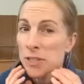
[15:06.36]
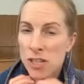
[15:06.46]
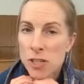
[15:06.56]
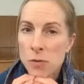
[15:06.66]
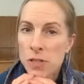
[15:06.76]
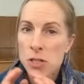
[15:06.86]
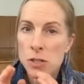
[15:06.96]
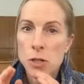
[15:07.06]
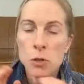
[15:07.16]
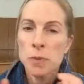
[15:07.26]
suggest going
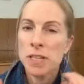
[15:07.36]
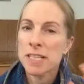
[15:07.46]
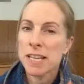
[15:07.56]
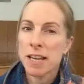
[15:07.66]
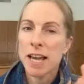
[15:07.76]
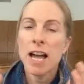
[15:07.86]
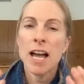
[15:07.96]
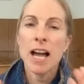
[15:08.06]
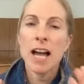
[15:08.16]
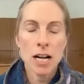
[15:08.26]
slow, because
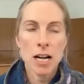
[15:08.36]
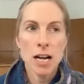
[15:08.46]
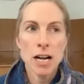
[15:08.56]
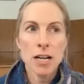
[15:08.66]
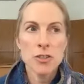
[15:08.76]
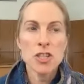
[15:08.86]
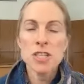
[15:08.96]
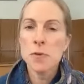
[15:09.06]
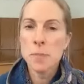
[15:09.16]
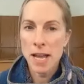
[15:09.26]

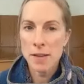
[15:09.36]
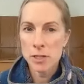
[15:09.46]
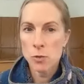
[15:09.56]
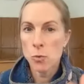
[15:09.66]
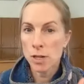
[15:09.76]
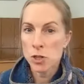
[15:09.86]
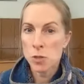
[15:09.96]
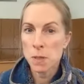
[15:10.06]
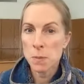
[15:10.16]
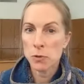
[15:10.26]
just from having
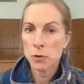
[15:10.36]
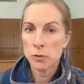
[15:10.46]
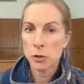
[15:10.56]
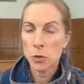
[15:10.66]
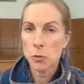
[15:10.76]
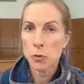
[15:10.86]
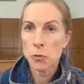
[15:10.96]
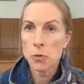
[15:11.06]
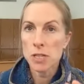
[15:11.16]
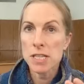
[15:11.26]
watched people go
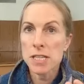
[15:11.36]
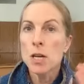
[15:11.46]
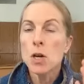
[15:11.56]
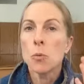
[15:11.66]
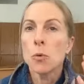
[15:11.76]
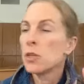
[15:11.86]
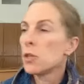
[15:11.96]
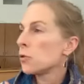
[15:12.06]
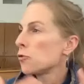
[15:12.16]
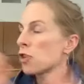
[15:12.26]
through this, when
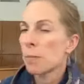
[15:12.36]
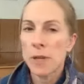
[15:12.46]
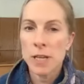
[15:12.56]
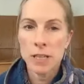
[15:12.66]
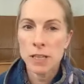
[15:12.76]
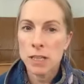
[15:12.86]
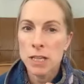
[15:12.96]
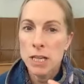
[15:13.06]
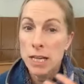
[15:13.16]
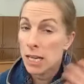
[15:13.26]
you jump
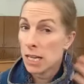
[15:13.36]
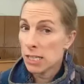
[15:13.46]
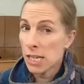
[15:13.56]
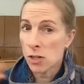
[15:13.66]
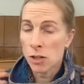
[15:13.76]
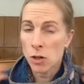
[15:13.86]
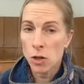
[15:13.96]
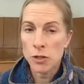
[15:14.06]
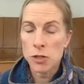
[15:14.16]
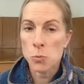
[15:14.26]
in and take on
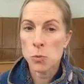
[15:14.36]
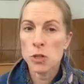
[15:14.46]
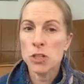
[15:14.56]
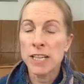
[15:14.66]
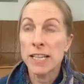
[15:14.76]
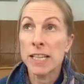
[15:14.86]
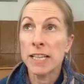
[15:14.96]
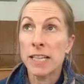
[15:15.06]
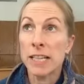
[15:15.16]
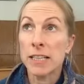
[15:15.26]
all this work, it
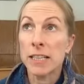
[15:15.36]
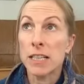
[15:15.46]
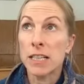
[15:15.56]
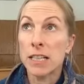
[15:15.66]
can get